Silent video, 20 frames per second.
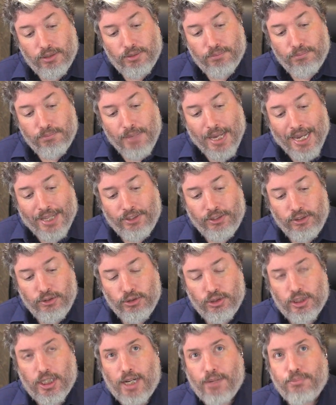Matthew
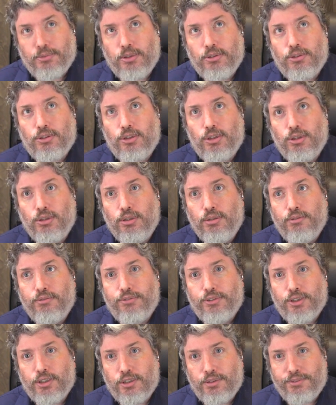chapter 2,
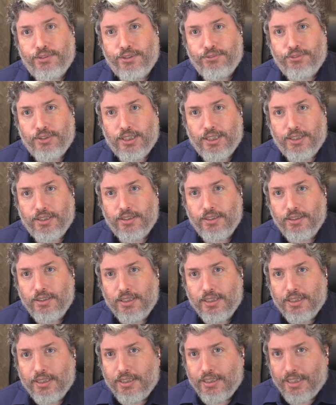verse 15,
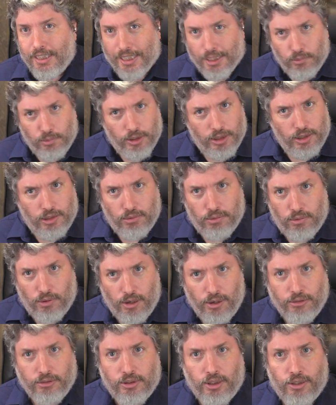he will
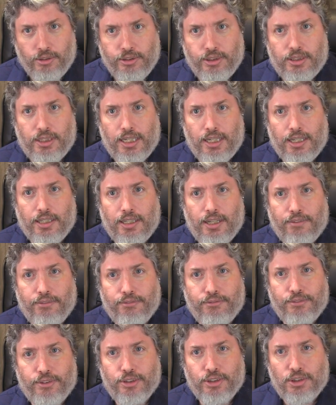quote Hosea
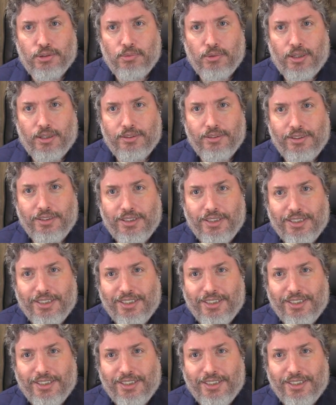11, verse 1.